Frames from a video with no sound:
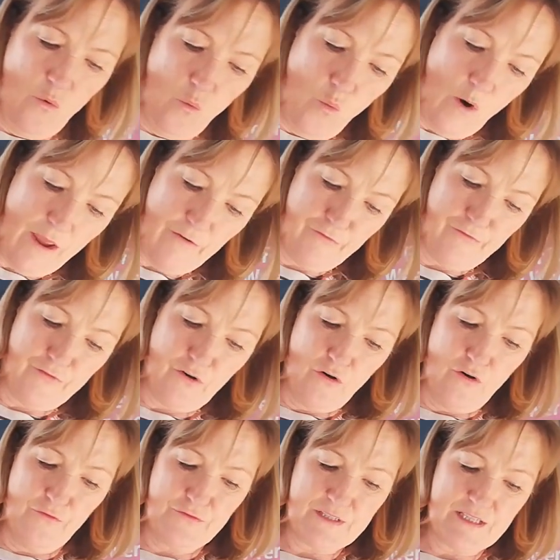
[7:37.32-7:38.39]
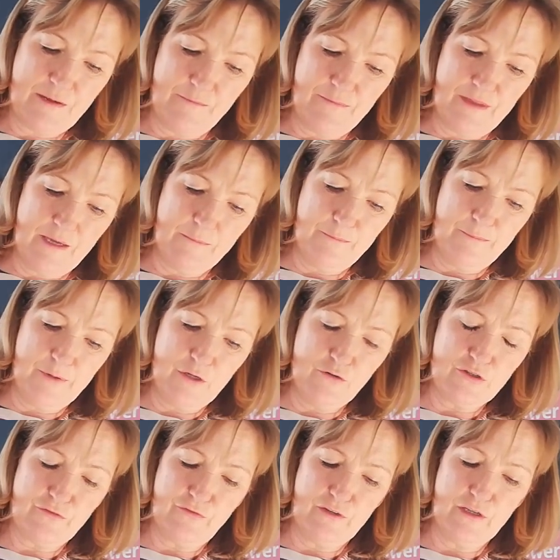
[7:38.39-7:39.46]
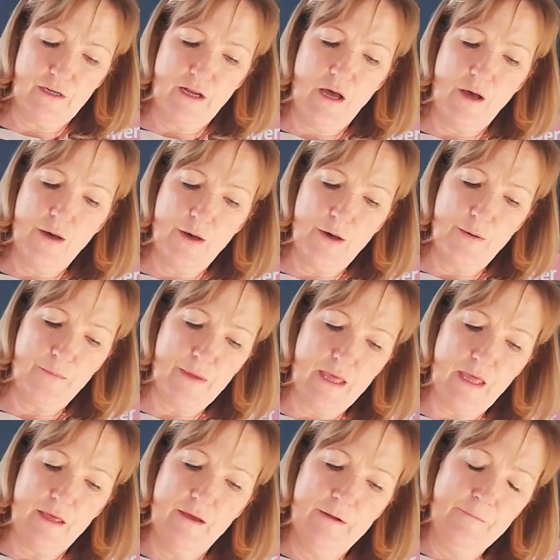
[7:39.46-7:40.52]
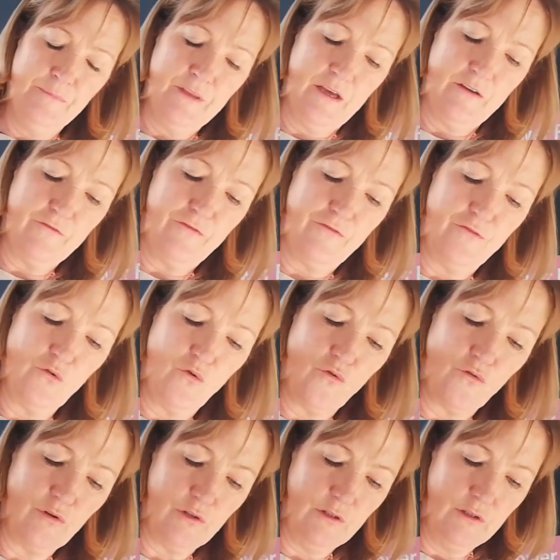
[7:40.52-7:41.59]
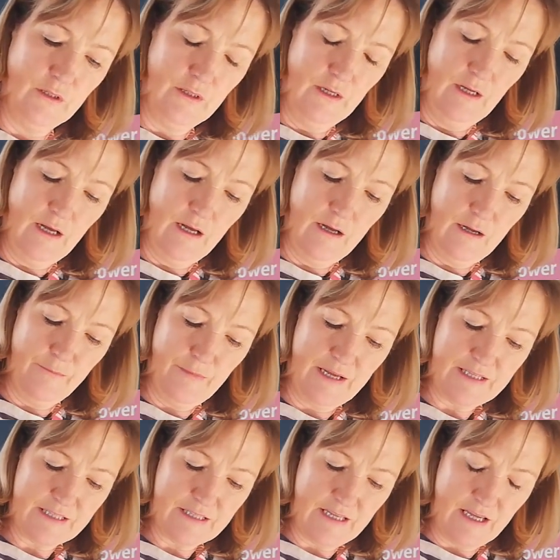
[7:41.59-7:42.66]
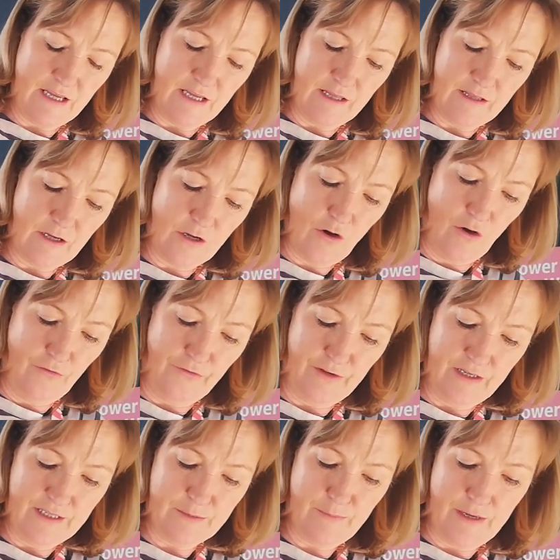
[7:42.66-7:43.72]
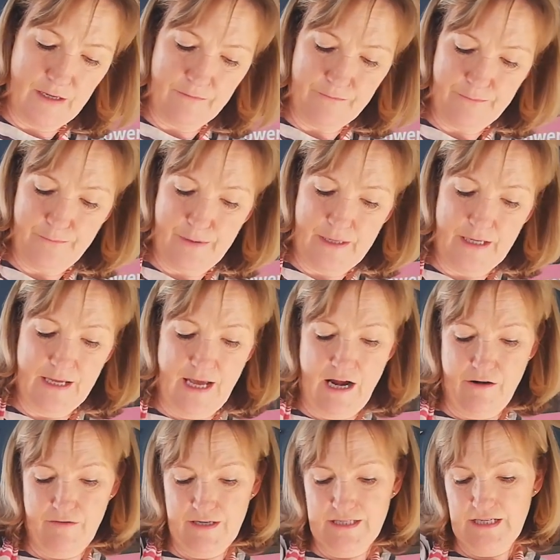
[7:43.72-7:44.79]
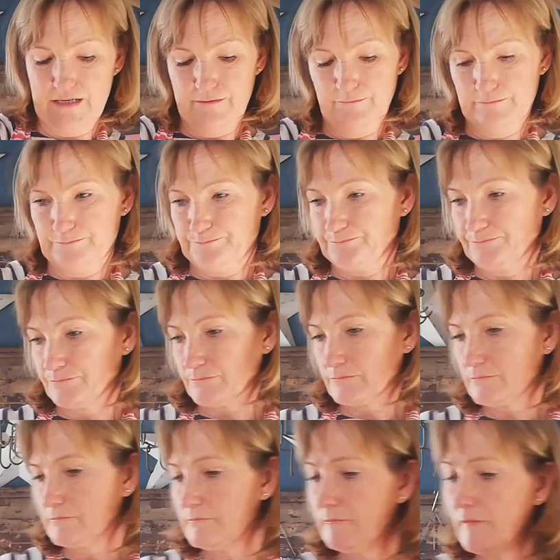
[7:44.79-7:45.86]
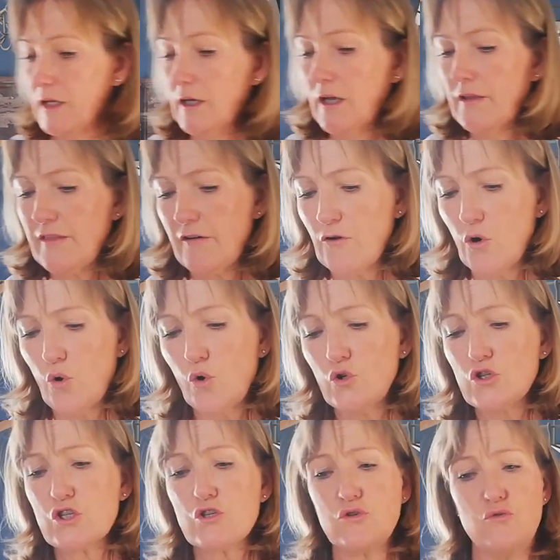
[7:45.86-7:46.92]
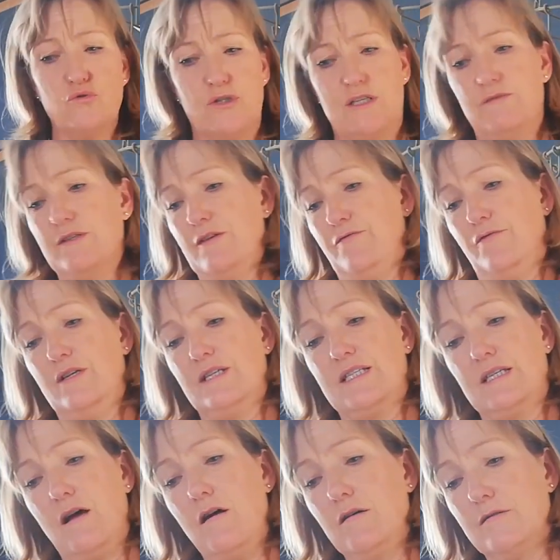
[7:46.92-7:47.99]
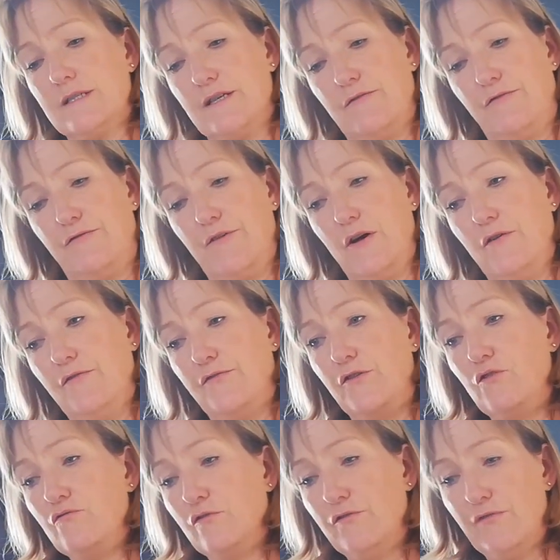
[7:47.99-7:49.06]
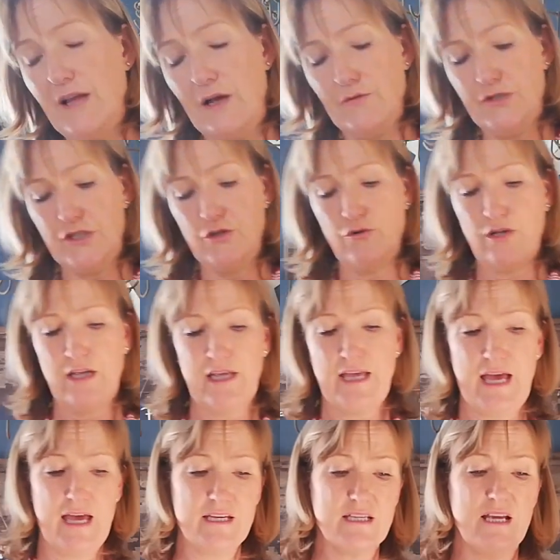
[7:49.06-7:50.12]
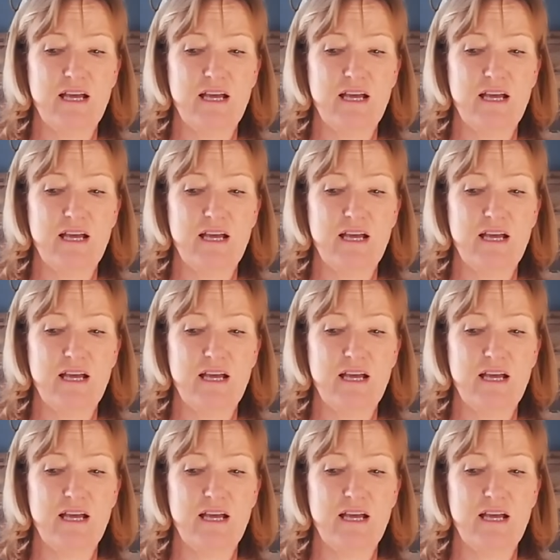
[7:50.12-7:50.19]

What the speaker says: whiff of something beautiful and herby and floral as the coffin is being carried in. There are all sorts of different styles of funeral flowers you can get.